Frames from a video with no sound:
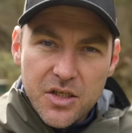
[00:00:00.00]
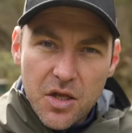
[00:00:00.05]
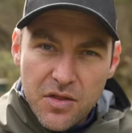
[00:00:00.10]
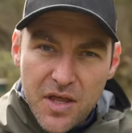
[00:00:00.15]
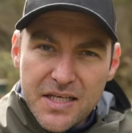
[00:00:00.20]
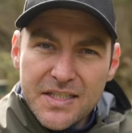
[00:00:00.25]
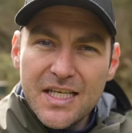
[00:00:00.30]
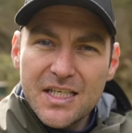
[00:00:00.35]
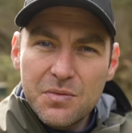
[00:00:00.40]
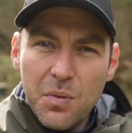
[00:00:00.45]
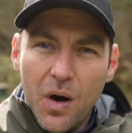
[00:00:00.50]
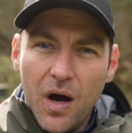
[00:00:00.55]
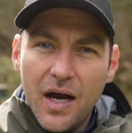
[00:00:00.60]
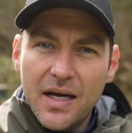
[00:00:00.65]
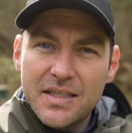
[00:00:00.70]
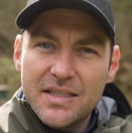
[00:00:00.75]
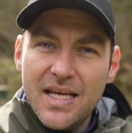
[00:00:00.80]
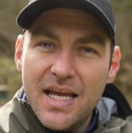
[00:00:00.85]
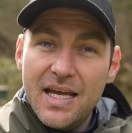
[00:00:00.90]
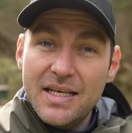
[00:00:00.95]
So this is what
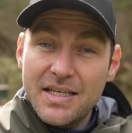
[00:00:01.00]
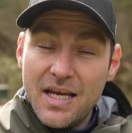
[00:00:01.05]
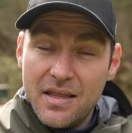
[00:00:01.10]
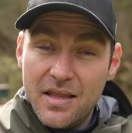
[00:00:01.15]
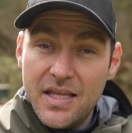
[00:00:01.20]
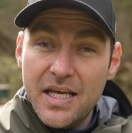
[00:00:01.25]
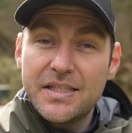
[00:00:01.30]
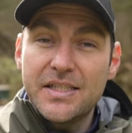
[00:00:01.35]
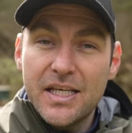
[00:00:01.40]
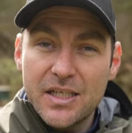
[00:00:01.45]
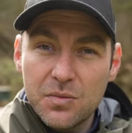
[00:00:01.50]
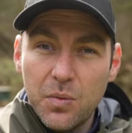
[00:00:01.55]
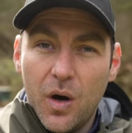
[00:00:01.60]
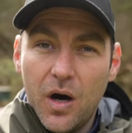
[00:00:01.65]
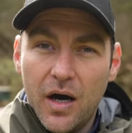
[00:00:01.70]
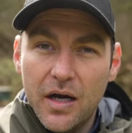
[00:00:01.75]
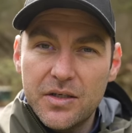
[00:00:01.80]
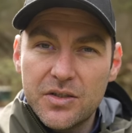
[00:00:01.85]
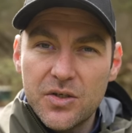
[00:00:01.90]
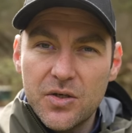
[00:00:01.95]
I did, and this is what
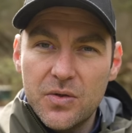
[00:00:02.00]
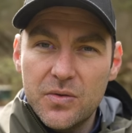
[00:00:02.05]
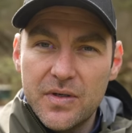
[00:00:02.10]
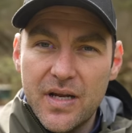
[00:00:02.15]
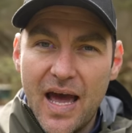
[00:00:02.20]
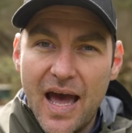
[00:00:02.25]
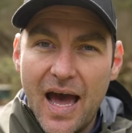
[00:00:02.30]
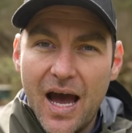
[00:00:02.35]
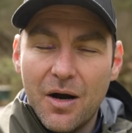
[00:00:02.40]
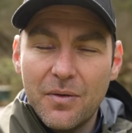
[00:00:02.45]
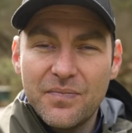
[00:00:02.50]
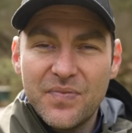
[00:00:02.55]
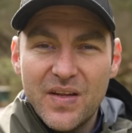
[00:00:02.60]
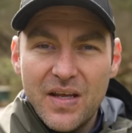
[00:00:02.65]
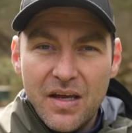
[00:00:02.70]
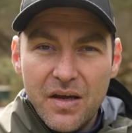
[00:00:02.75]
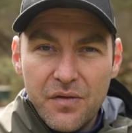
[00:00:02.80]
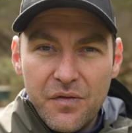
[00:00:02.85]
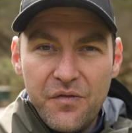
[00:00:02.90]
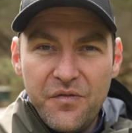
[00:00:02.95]
I do now.
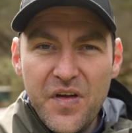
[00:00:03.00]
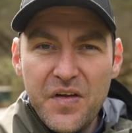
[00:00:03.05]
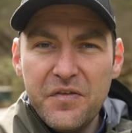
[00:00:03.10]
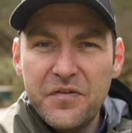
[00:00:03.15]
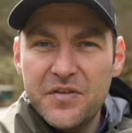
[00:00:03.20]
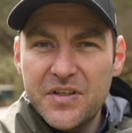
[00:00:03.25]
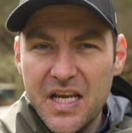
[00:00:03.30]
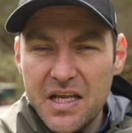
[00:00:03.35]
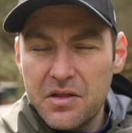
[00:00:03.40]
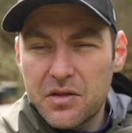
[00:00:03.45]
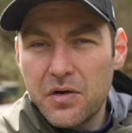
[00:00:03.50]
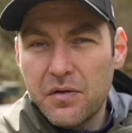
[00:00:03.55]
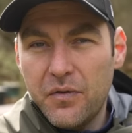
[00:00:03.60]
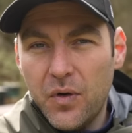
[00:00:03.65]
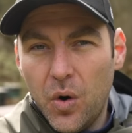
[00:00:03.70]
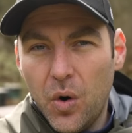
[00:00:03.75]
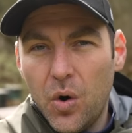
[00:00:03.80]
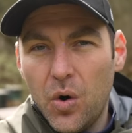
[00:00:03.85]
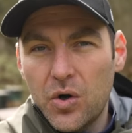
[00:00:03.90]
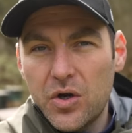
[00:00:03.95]
15th of
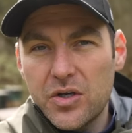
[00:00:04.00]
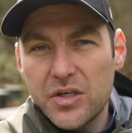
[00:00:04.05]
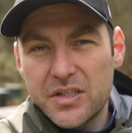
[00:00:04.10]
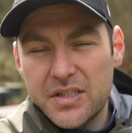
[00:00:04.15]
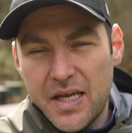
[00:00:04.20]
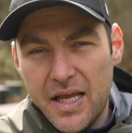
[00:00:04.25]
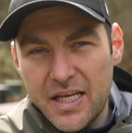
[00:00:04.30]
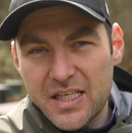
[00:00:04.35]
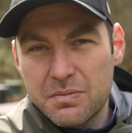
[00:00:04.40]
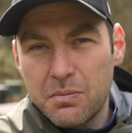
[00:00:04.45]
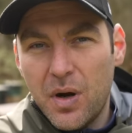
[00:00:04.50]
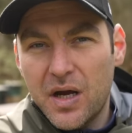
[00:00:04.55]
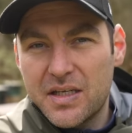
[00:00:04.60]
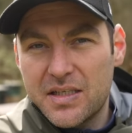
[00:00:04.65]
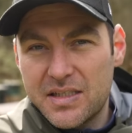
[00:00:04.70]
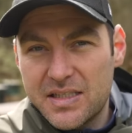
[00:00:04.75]
August is my